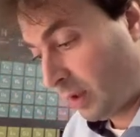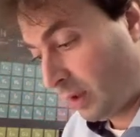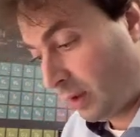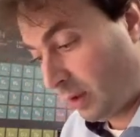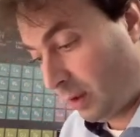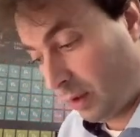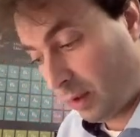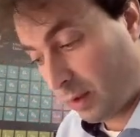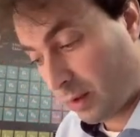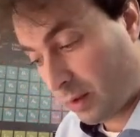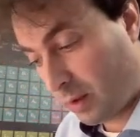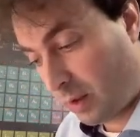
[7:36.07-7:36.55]

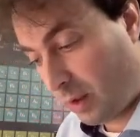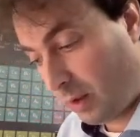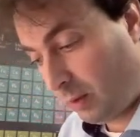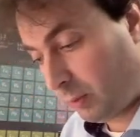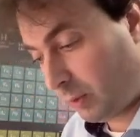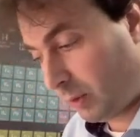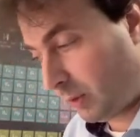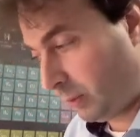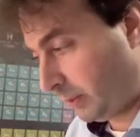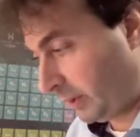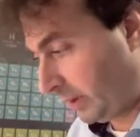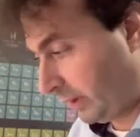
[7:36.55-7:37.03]
is
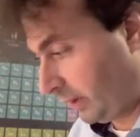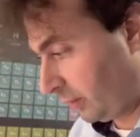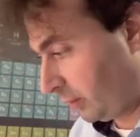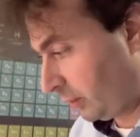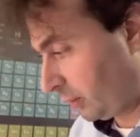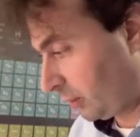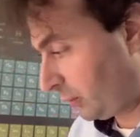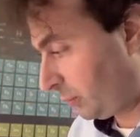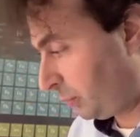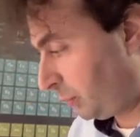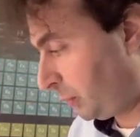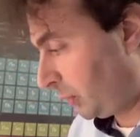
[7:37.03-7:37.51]
equal, we can
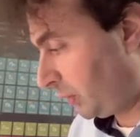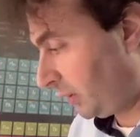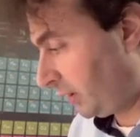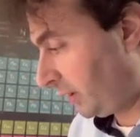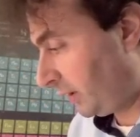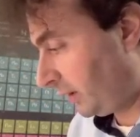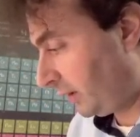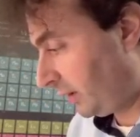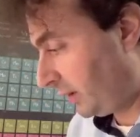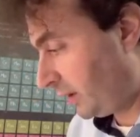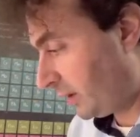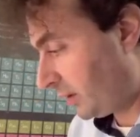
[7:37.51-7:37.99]
just put
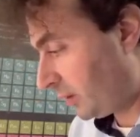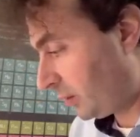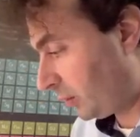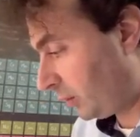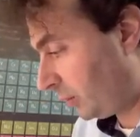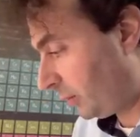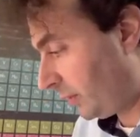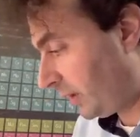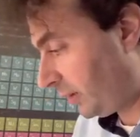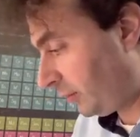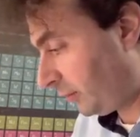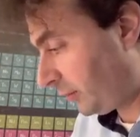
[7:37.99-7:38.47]
in these two
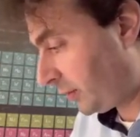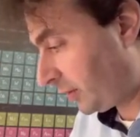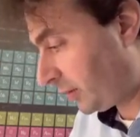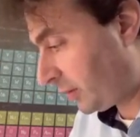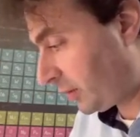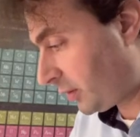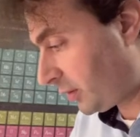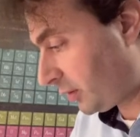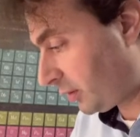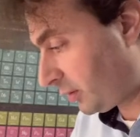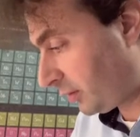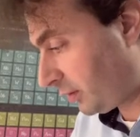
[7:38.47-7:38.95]
wave
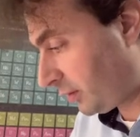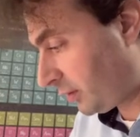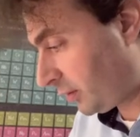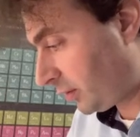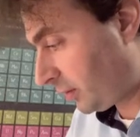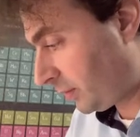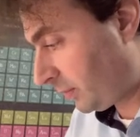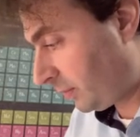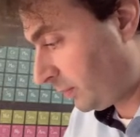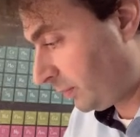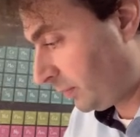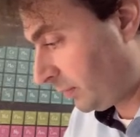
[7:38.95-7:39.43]

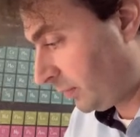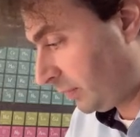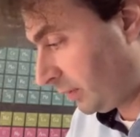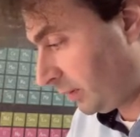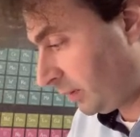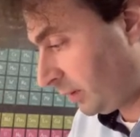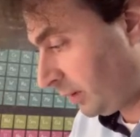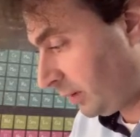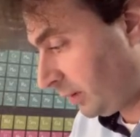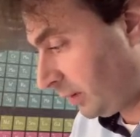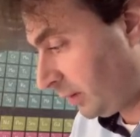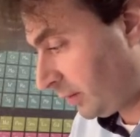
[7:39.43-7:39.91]
functions,
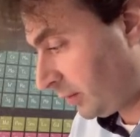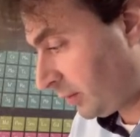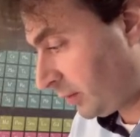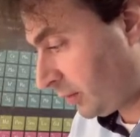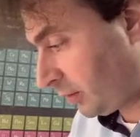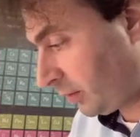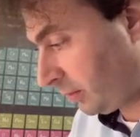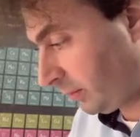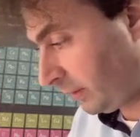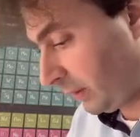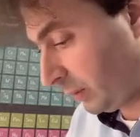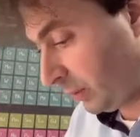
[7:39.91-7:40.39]

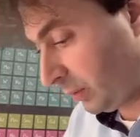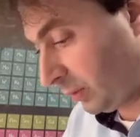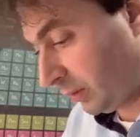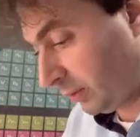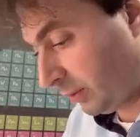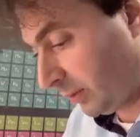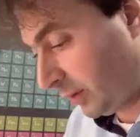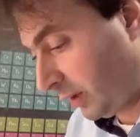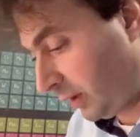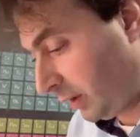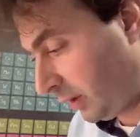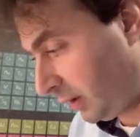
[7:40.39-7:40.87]
square root of
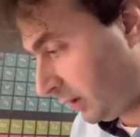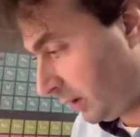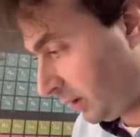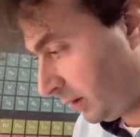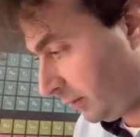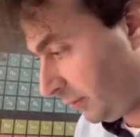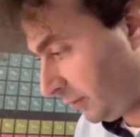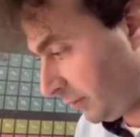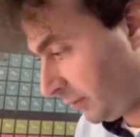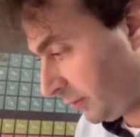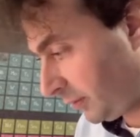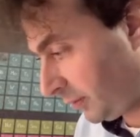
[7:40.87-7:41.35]
a
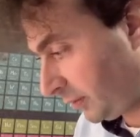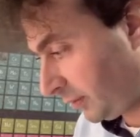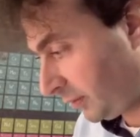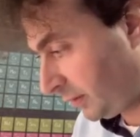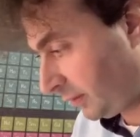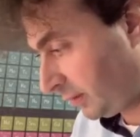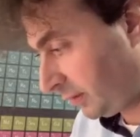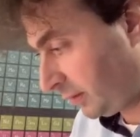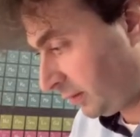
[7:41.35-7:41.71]
half